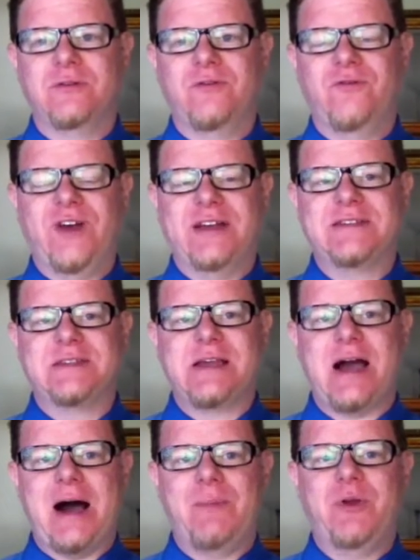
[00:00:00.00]
vests
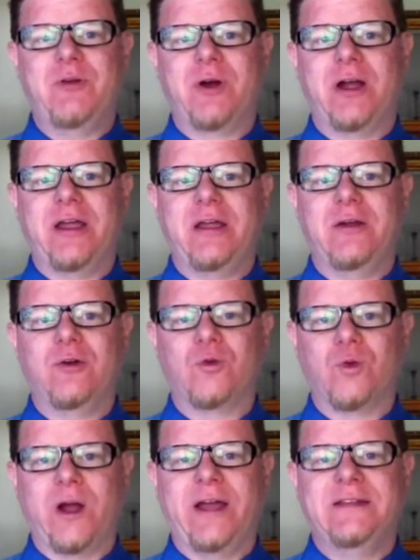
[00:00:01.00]
copyright
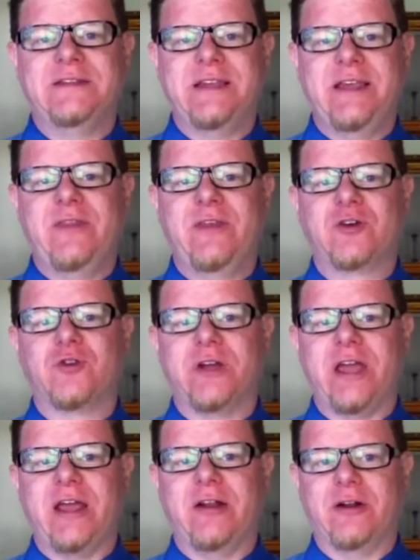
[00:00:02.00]
rights in the
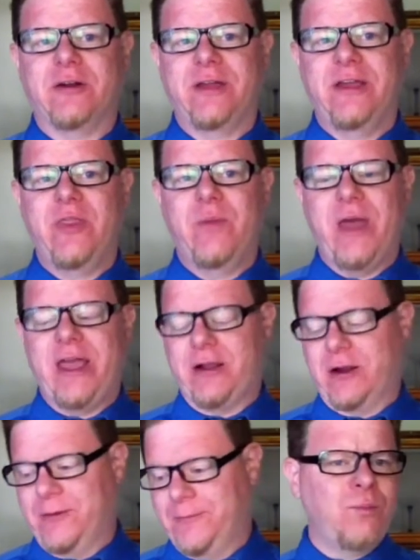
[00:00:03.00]
creator, in the
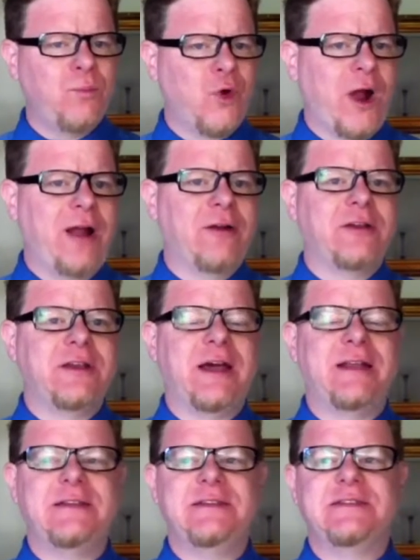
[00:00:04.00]
maker. Prior to
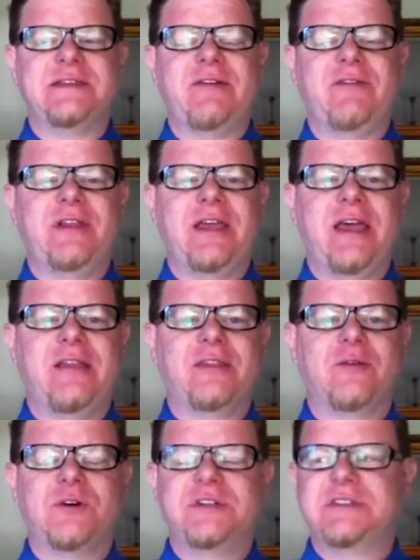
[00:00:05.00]
1978,
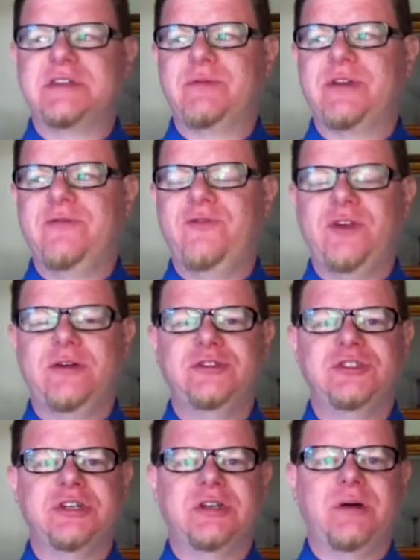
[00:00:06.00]
there was some
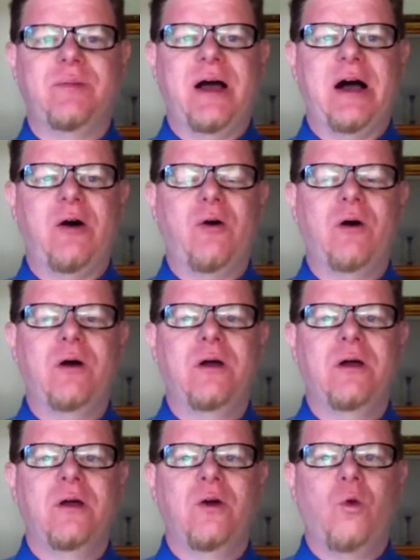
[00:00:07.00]
confusion about
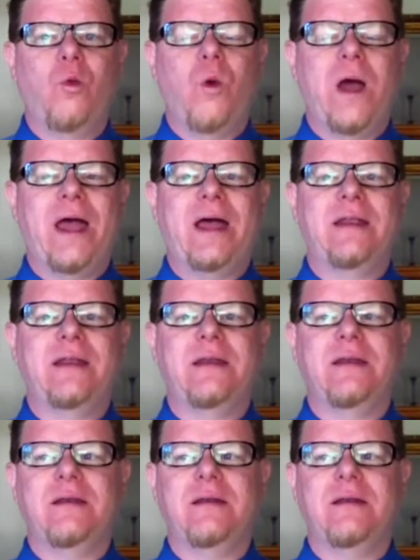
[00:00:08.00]
when